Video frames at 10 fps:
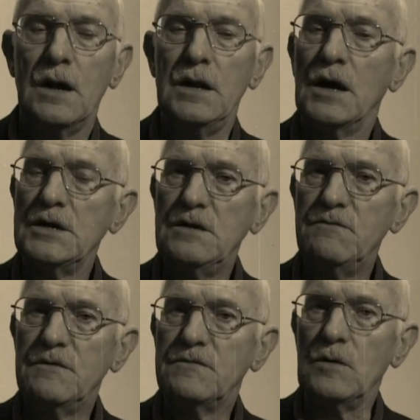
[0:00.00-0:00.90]
In
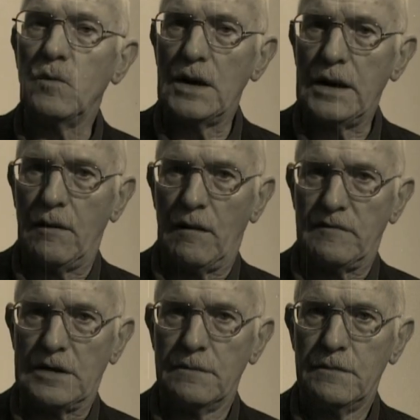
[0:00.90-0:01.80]
1951,
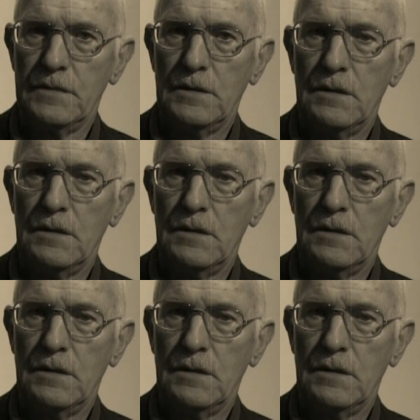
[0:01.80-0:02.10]
however,